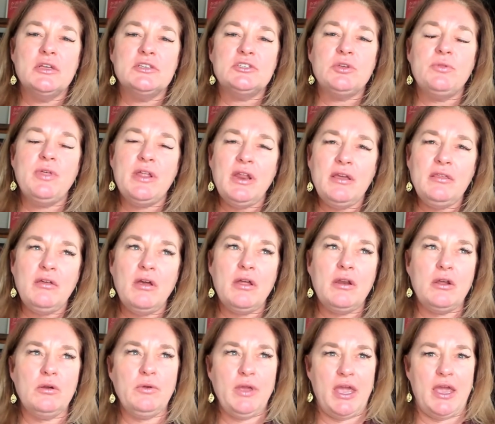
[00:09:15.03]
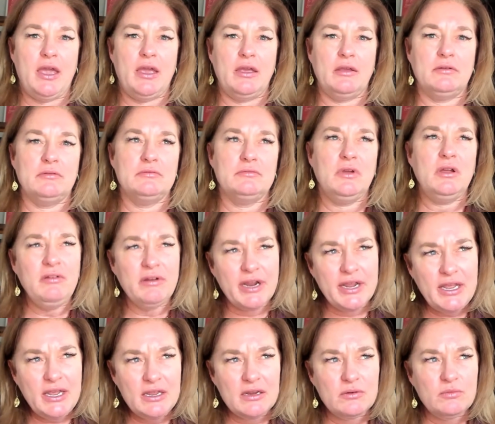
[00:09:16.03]
So then I thought, okay, all
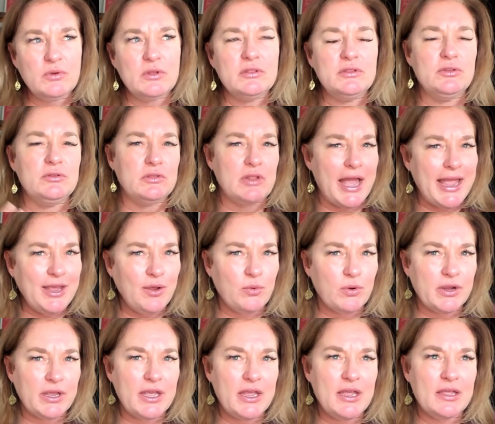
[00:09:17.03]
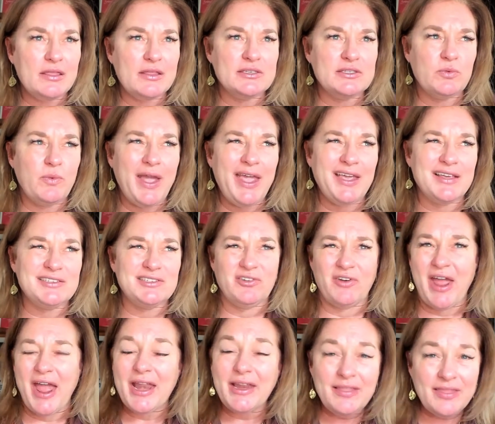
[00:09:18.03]
right, well, you like working in this way. Is
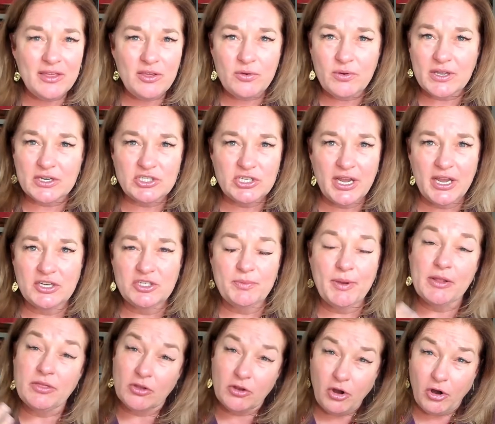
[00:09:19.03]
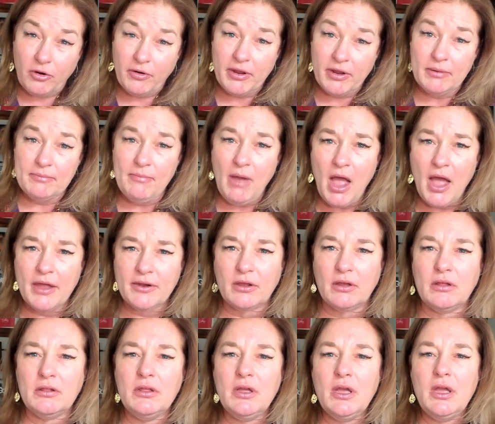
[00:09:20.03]
there anything you can change about the current
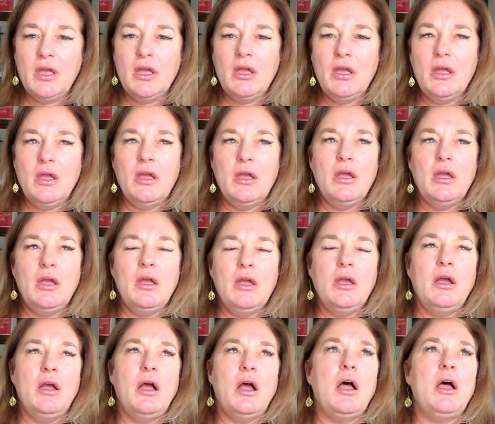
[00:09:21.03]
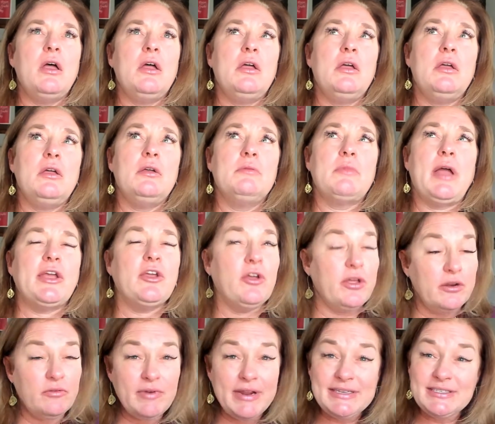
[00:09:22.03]
model? I
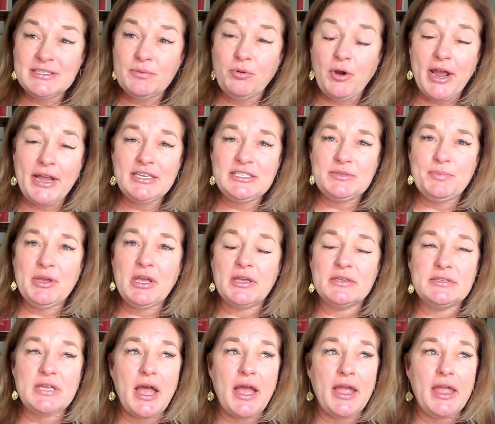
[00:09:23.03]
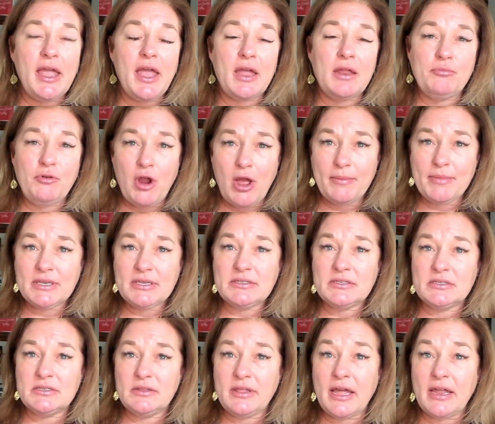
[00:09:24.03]
couldn't raise the price because I had
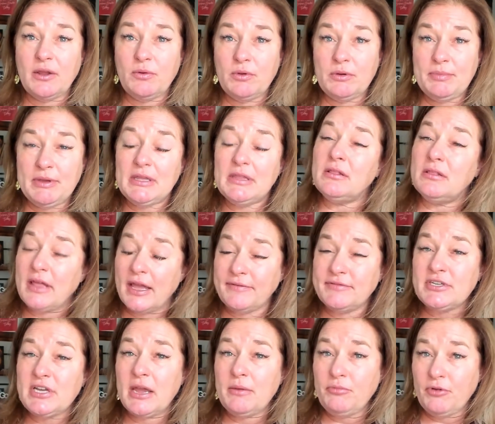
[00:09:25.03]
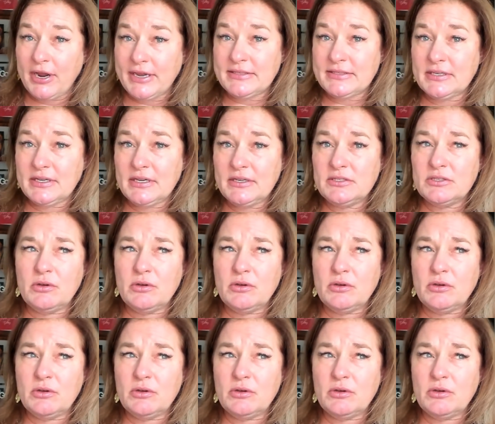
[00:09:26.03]
promised that it would be the lifetime pricing.